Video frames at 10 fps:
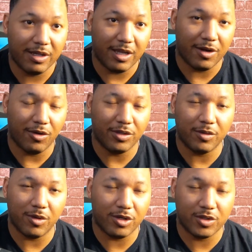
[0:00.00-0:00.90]
and only
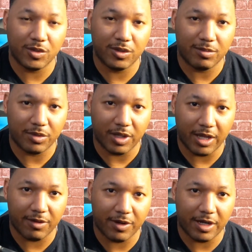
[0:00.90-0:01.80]
1 or 2 of them are
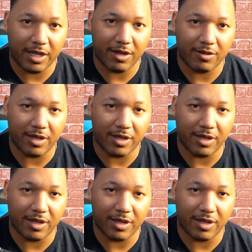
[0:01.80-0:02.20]
laying right now.